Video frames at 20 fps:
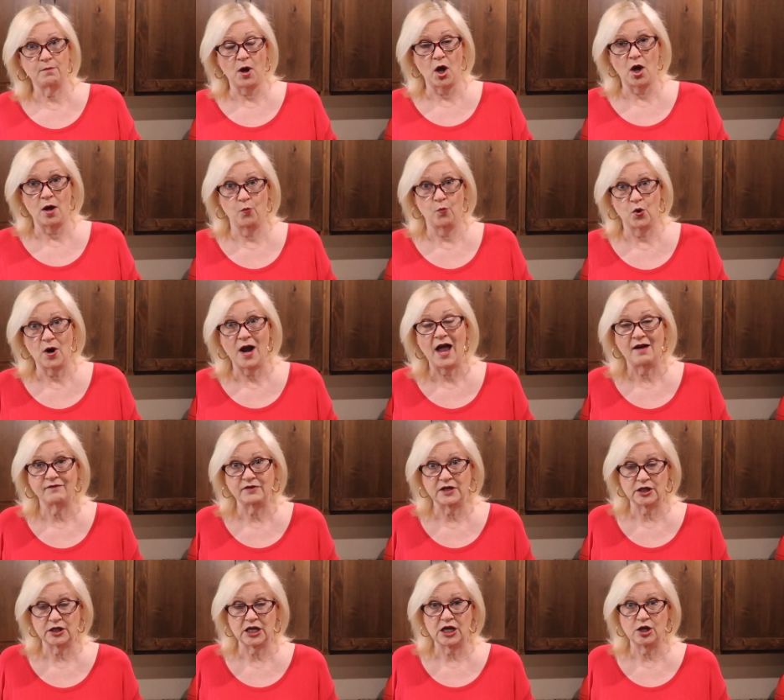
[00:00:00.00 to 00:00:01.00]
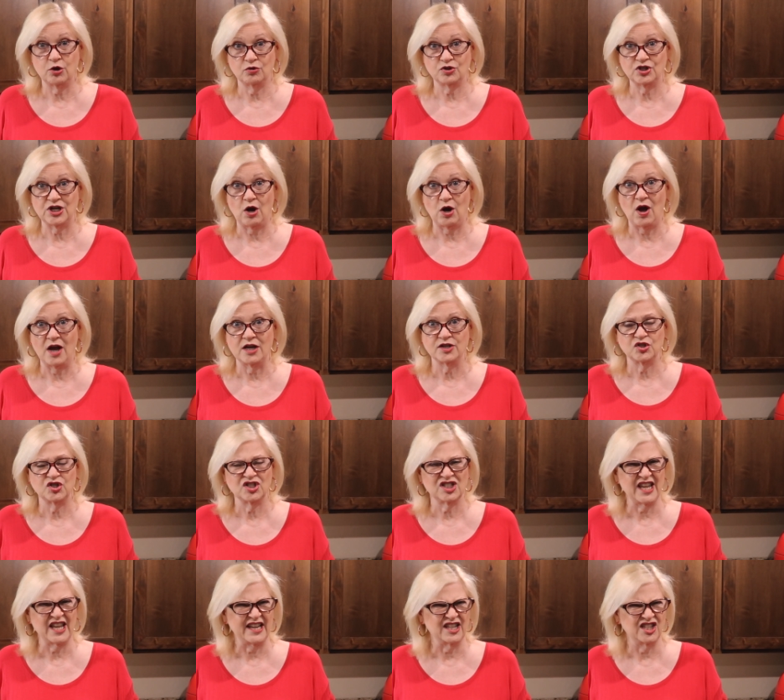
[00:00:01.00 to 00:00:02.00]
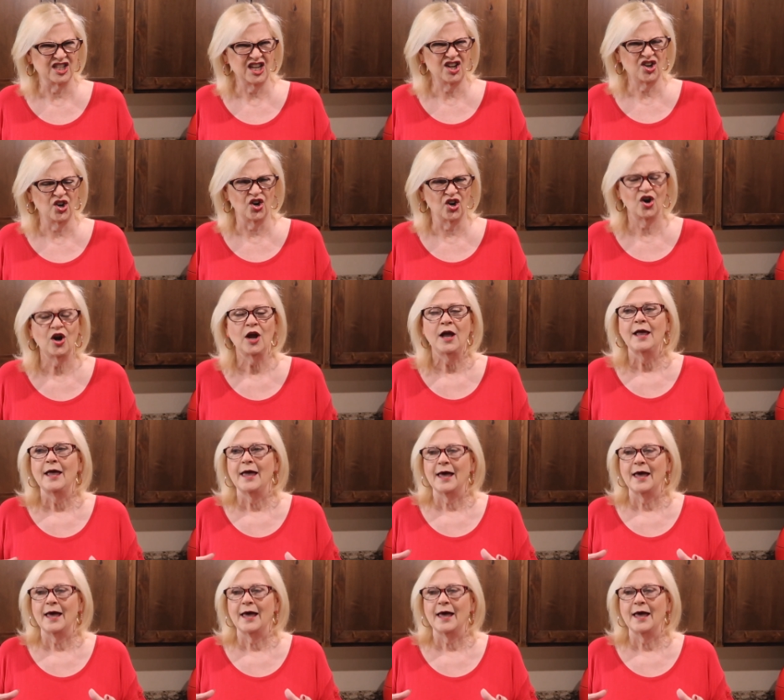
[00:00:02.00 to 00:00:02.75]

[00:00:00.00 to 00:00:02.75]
mom we're having keto chow i just like dinner